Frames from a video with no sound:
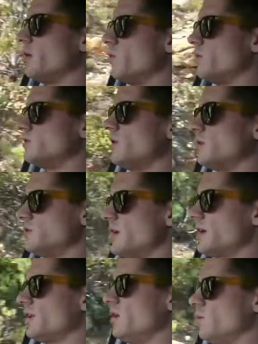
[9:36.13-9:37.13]
I want to know
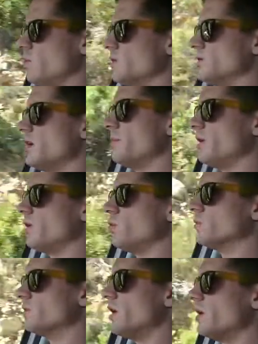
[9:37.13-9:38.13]
exactly what's happening at
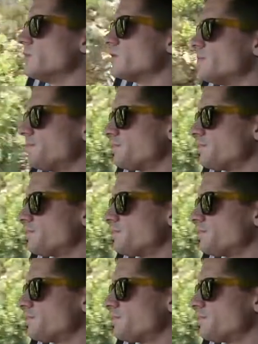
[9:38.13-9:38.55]
all times.